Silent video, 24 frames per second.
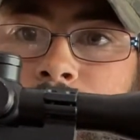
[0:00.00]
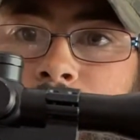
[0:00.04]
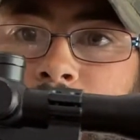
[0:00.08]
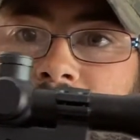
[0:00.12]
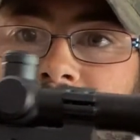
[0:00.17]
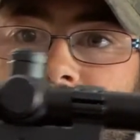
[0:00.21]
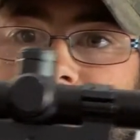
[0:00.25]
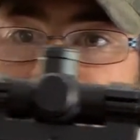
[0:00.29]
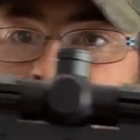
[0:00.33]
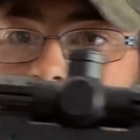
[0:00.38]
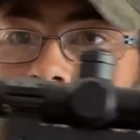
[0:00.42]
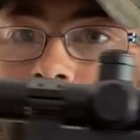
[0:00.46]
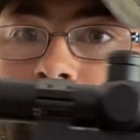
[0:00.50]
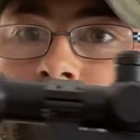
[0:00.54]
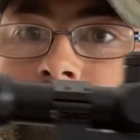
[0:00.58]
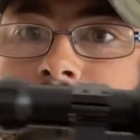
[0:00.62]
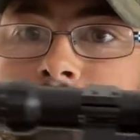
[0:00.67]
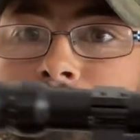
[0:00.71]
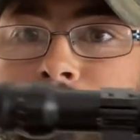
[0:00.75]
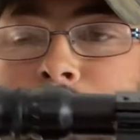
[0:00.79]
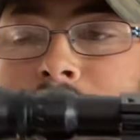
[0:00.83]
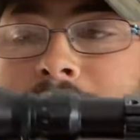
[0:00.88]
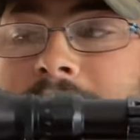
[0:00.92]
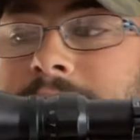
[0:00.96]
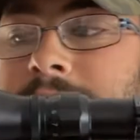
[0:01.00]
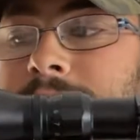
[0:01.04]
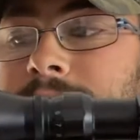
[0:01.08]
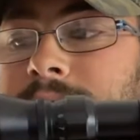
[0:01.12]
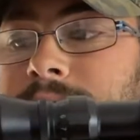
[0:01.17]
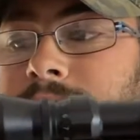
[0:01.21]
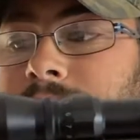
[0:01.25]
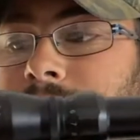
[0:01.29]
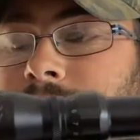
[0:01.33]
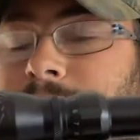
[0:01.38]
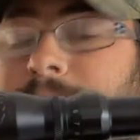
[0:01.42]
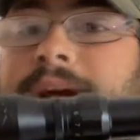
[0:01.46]
Swarm
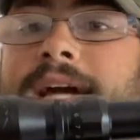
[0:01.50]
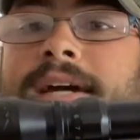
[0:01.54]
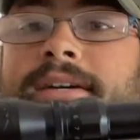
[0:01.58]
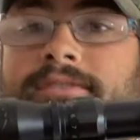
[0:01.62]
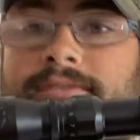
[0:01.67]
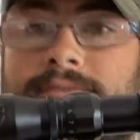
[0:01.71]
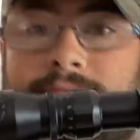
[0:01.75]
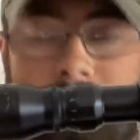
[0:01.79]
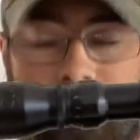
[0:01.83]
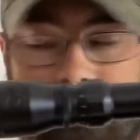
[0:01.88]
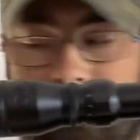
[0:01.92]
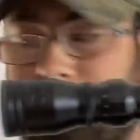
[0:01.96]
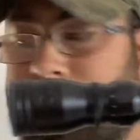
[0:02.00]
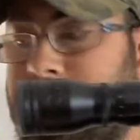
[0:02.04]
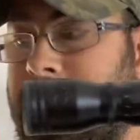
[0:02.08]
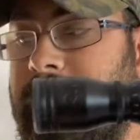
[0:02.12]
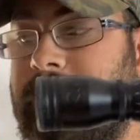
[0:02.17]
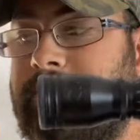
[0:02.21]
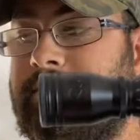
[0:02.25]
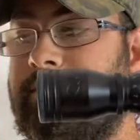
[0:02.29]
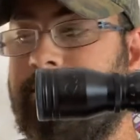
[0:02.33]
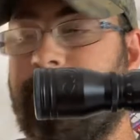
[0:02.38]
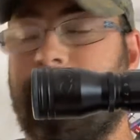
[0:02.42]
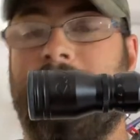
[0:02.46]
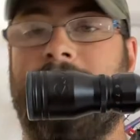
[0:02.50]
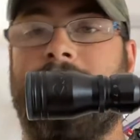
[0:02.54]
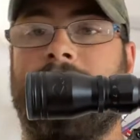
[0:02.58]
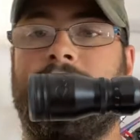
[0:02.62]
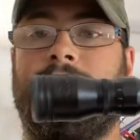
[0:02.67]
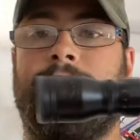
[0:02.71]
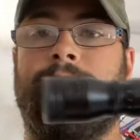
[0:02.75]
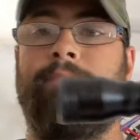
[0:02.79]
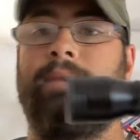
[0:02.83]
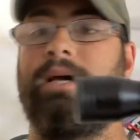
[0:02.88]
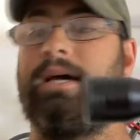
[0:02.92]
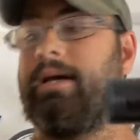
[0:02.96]
maximum, not the Magnum.
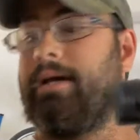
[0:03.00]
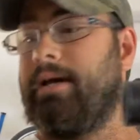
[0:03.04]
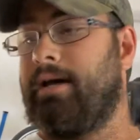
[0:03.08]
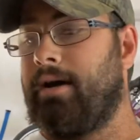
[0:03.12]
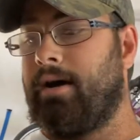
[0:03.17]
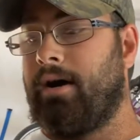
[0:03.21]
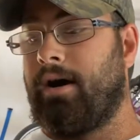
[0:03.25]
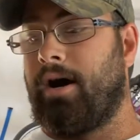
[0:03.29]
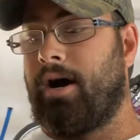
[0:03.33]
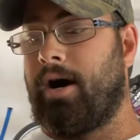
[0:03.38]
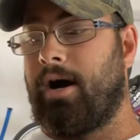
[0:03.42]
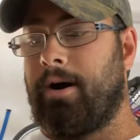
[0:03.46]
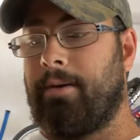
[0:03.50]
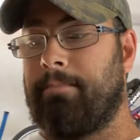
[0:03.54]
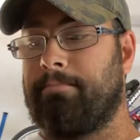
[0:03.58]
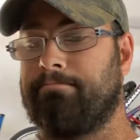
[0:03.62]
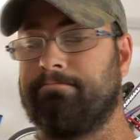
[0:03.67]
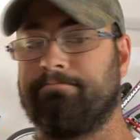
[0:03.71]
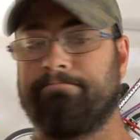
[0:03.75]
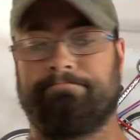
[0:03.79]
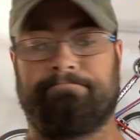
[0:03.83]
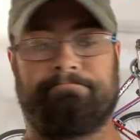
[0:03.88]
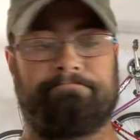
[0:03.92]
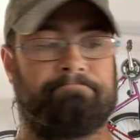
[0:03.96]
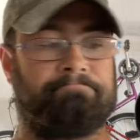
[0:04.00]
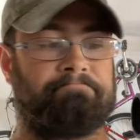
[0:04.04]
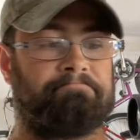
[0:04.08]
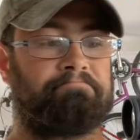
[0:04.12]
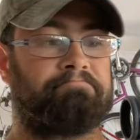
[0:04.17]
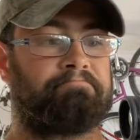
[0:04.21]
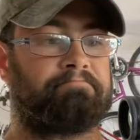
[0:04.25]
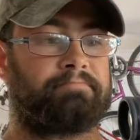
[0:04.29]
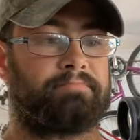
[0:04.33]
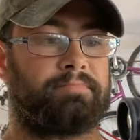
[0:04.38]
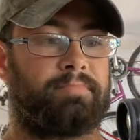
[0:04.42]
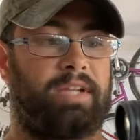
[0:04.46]

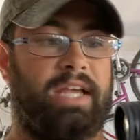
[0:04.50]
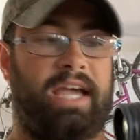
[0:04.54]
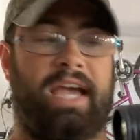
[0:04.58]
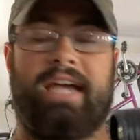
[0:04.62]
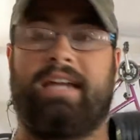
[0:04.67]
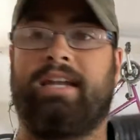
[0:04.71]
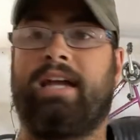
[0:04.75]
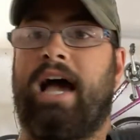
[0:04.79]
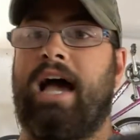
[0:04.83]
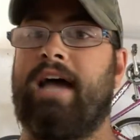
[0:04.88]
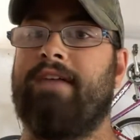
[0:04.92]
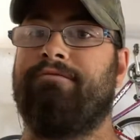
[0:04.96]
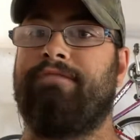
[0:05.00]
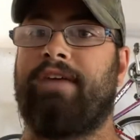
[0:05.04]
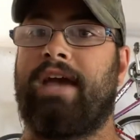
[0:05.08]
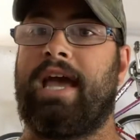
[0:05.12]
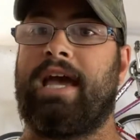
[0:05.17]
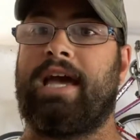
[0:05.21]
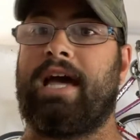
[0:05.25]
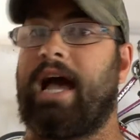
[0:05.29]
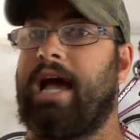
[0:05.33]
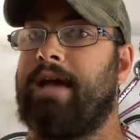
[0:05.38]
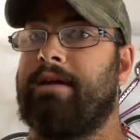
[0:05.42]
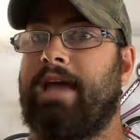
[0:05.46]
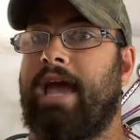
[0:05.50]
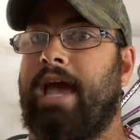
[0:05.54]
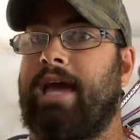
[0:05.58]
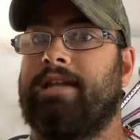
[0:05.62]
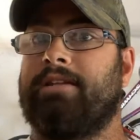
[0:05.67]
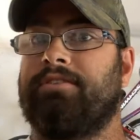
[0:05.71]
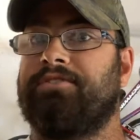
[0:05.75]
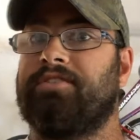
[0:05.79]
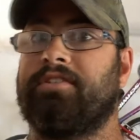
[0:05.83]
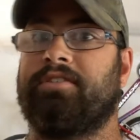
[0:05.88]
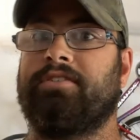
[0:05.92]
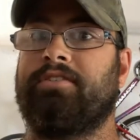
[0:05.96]
And I had
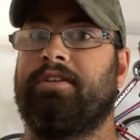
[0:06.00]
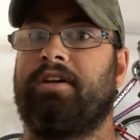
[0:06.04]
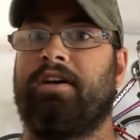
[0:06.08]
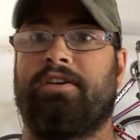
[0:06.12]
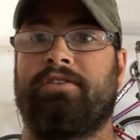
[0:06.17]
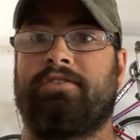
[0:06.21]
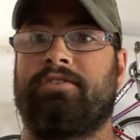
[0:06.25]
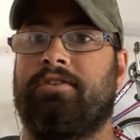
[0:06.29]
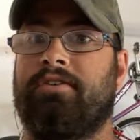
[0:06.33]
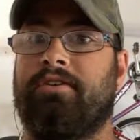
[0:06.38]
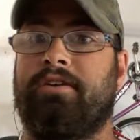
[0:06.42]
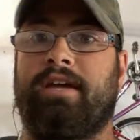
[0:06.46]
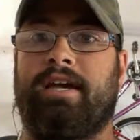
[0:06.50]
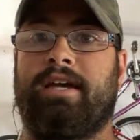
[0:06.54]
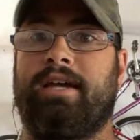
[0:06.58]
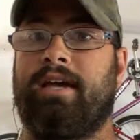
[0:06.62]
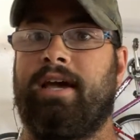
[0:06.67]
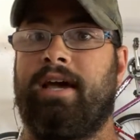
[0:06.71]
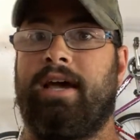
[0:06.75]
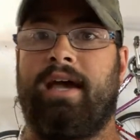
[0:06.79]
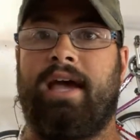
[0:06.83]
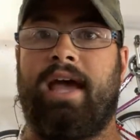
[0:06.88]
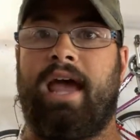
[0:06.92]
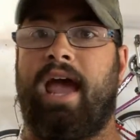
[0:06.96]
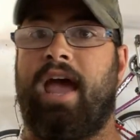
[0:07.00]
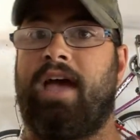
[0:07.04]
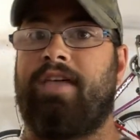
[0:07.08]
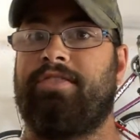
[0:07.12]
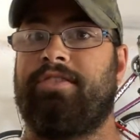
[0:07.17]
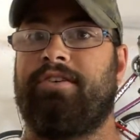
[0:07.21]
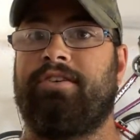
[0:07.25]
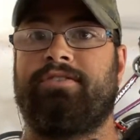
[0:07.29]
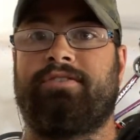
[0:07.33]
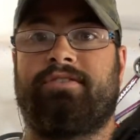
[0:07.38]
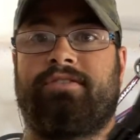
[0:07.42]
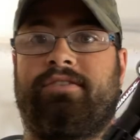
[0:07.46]
it since yesterday, and
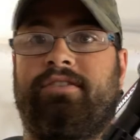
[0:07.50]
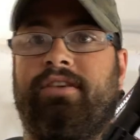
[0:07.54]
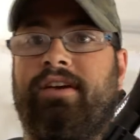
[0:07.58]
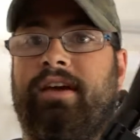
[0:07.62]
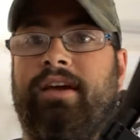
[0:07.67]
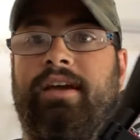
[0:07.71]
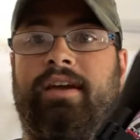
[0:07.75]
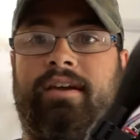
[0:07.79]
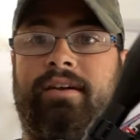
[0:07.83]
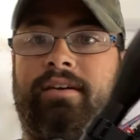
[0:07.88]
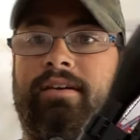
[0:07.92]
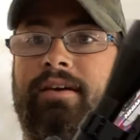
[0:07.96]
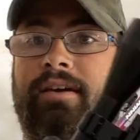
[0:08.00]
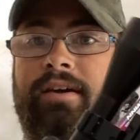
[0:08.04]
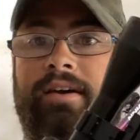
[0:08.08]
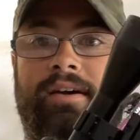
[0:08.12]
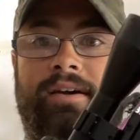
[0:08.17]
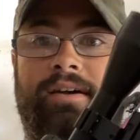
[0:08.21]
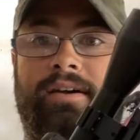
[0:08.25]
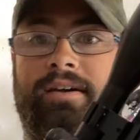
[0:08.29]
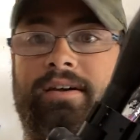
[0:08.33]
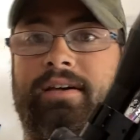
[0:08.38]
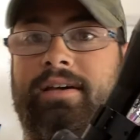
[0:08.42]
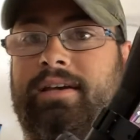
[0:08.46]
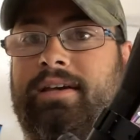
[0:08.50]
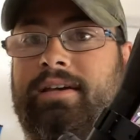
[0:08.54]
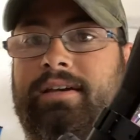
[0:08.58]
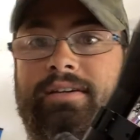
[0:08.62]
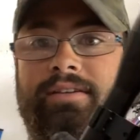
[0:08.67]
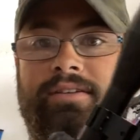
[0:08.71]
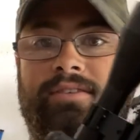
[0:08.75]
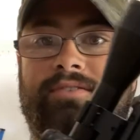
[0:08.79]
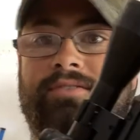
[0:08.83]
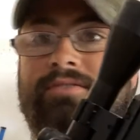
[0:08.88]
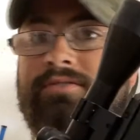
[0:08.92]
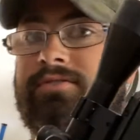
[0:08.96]
this thing
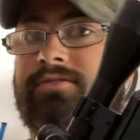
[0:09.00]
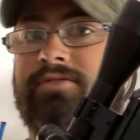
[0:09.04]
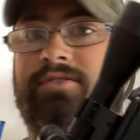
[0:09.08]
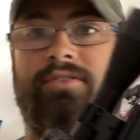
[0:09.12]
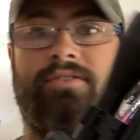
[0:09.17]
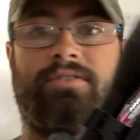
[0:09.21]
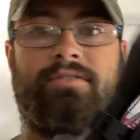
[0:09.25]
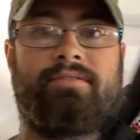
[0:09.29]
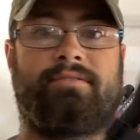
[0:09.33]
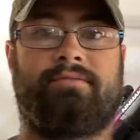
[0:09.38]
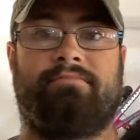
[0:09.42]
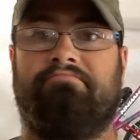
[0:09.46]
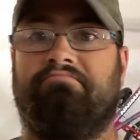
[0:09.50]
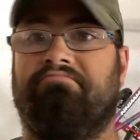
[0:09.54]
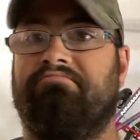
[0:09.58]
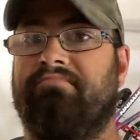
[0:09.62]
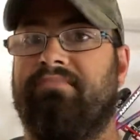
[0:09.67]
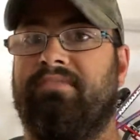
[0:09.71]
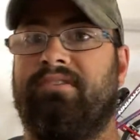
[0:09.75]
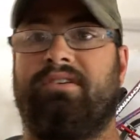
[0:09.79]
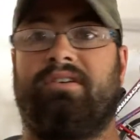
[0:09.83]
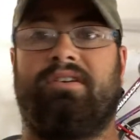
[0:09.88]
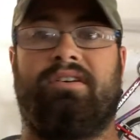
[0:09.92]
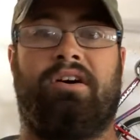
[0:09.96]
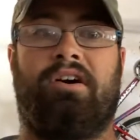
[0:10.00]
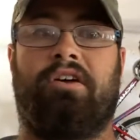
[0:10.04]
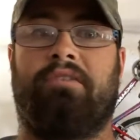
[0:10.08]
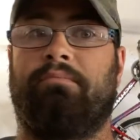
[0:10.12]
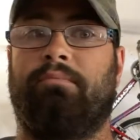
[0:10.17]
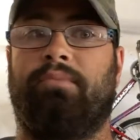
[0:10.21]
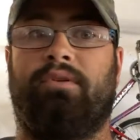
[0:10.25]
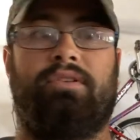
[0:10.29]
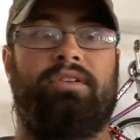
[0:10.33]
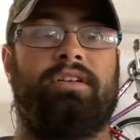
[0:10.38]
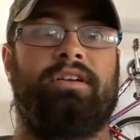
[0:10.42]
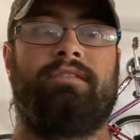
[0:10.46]
is just
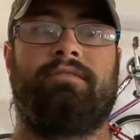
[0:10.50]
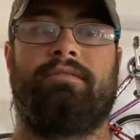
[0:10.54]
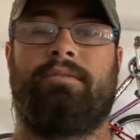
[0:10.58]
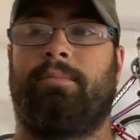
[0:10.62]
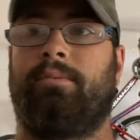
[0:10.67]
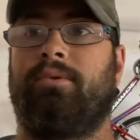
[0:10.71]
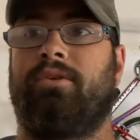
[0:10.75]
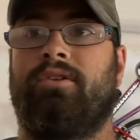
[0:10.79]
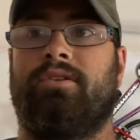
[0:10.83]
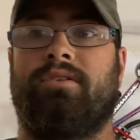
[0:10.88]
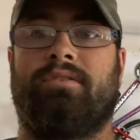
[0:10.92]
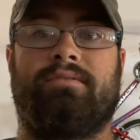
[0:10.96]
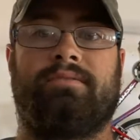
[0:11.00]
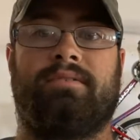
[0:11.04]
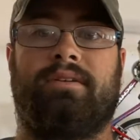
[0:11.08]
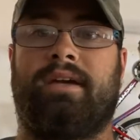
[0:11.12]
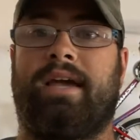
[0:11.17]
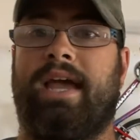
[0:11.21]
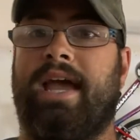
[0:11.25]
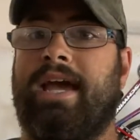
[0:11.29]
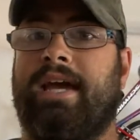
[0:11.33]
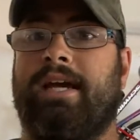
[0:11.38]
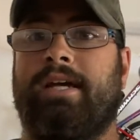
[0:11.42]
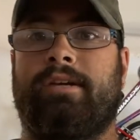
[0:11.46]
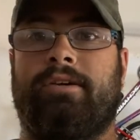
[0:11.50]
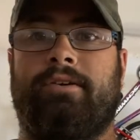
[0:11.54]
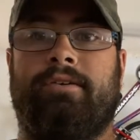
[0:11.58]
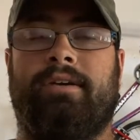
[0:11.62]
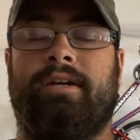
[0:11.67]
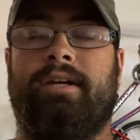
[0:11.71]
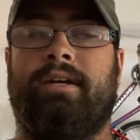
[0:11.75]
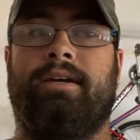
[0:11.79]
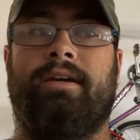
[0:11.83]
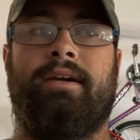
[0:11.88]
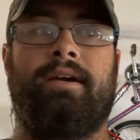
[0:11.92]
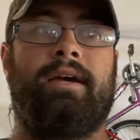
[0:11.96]
unbelievable.
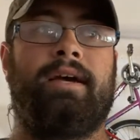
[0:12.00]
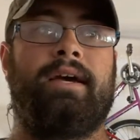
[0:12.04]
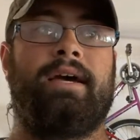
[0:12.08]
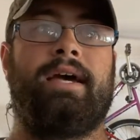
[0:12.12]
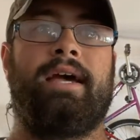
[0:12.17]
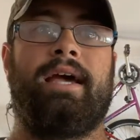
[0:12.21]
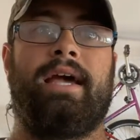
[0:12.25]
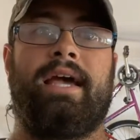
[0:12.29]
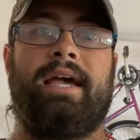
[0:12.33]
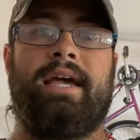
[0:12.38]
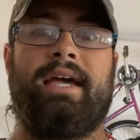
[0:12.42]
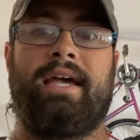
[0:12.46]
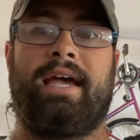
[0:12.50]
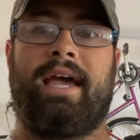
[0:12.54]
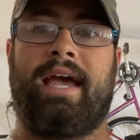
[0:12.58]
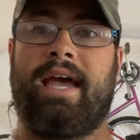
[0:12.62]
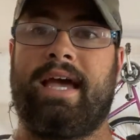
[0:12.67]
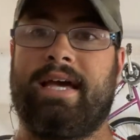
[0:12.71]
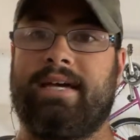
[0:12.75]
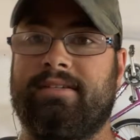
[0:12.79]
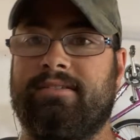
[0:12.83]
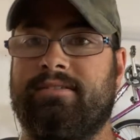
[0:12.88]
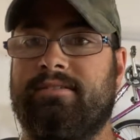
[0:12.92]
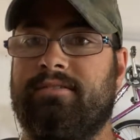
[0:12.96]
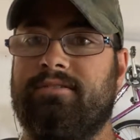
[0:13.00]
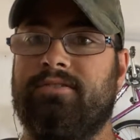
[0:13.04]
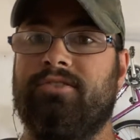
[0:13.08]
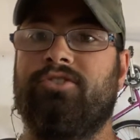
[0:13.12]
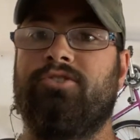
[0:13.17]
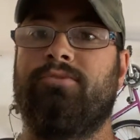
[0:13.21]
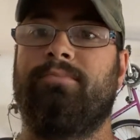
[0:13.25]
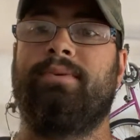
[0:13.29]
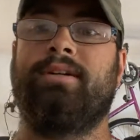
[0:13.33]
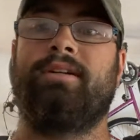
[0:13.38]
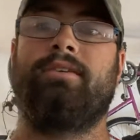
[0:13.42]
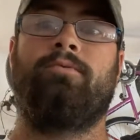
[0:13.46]
Accurate. It has a little
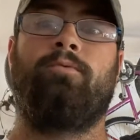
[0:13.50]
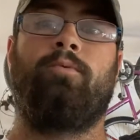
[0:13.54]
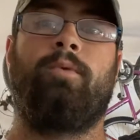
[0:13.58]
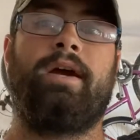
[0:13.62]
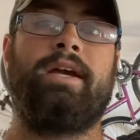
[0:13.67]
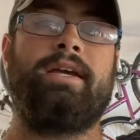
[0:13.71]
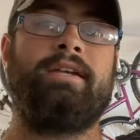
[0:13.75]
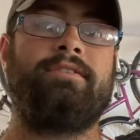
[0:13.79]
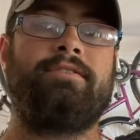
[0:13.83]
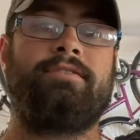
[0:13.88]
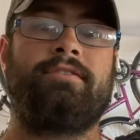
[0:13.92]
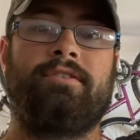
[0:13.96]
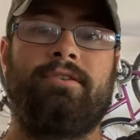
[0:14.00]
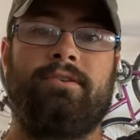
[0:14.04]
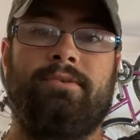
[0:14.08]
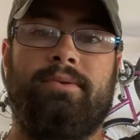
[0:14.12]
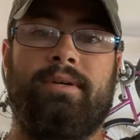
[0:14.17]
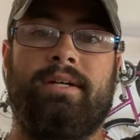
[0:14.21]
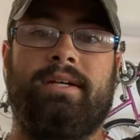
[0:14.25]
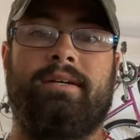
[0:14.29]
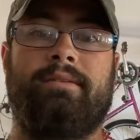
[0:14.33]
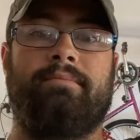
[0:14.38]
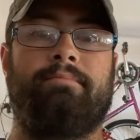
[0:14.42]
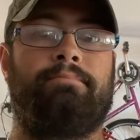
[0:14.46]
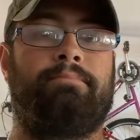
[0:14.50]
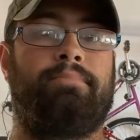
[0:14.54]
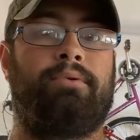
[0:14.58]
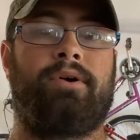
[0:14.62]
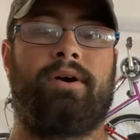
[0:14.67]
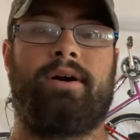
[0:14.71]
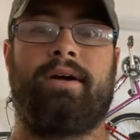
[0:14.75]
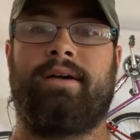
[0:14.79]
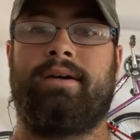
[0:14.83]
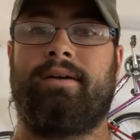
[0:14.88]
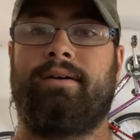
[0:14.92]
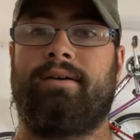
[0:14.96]
bit of weight to it, but